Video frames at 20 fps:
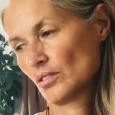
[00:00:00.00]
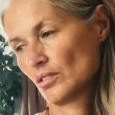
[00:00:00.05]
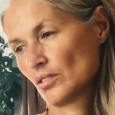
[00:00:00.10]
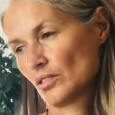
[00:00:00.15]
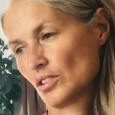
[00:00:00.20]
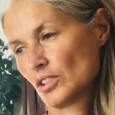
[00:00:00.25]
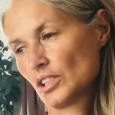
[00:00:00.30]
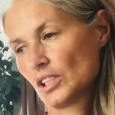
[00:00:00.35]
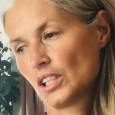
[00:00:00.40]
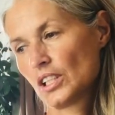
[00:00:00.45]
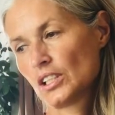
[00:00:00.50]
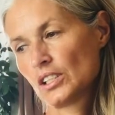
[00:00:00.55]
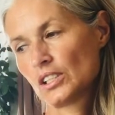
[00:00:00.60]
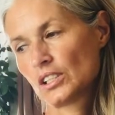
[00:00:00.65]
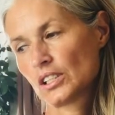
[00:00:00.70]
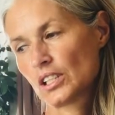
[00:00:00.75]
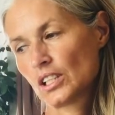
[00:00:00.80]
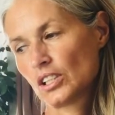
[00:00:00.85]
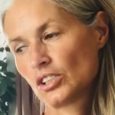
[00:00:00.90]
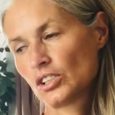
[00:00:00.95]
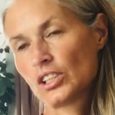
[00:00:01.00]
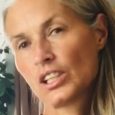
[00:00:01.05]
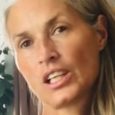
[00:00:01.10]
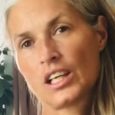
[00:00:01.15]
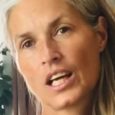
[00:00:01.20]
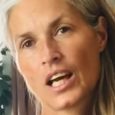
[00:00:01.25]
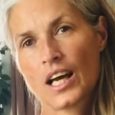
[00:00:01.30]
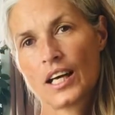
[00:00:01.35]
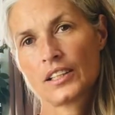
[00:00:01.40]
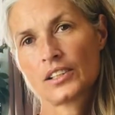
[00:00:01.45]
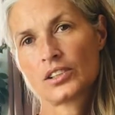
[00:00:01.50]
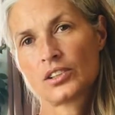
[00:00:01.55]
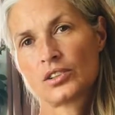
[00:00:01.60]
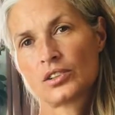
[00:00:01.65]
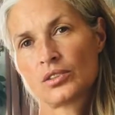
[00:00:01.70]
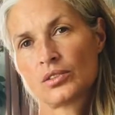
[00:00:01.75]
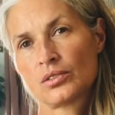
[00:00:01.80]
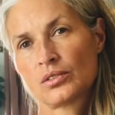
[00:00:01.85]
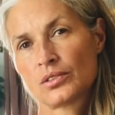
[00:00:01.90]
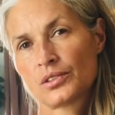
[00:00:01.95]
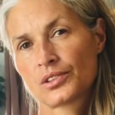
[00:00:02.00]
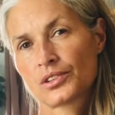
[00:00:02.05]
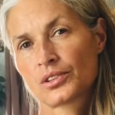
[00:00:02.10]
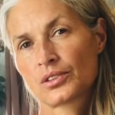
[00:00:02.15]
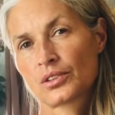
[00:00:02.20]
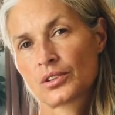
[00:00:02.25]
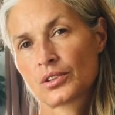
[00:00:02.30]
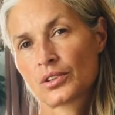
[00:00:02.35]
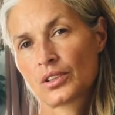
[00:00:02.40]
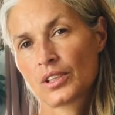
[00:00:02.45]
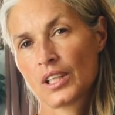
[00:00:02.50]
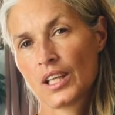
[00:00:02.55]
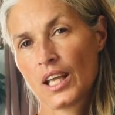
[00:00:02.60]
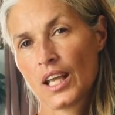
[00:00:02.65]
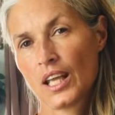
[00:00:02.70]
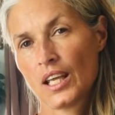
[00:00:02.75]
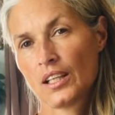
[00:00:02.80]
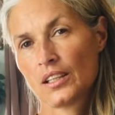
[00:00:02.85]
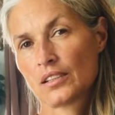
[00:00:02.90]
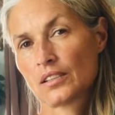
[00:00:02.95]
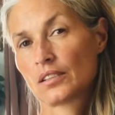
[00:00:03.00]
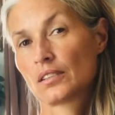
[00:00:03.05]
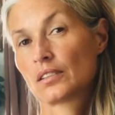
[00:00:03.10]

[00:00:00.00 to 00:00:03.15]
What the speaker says: She got to also create